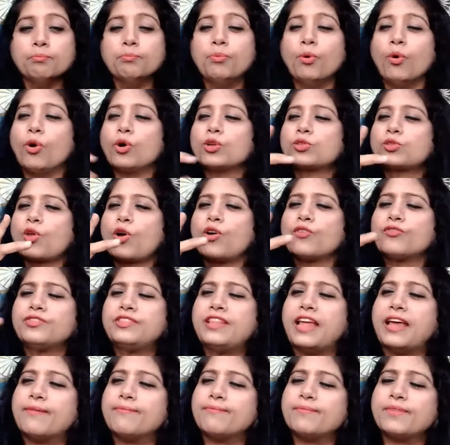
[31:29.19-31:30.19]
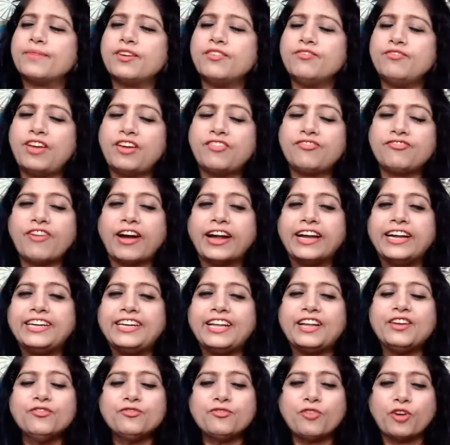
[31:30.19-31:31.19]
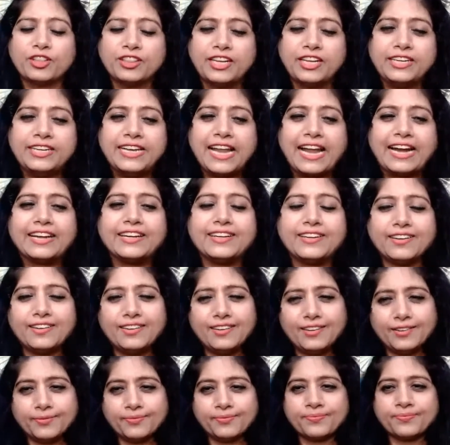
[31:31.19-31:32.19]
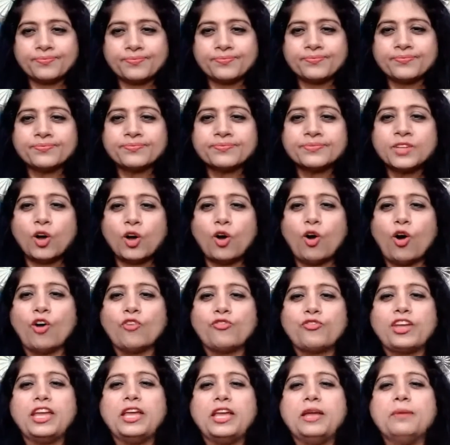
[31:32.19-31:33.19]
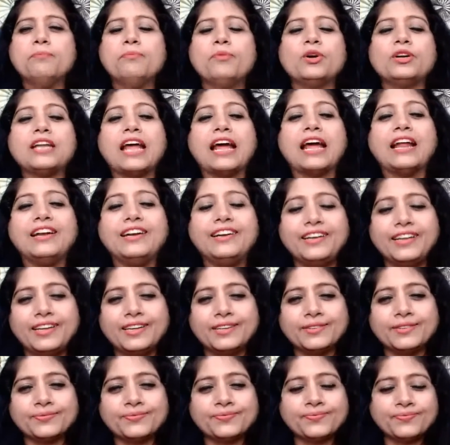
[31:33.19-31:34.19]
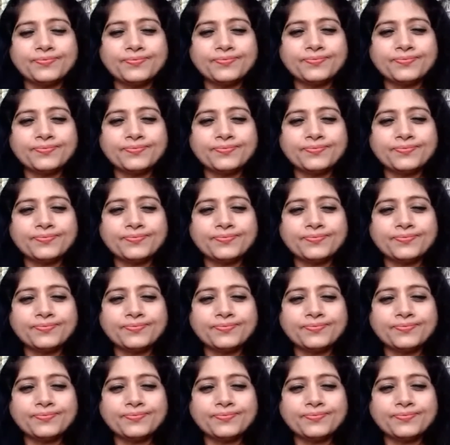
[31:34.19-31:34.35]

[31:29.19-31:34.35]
Both of them were fighting for the nectar of immortality.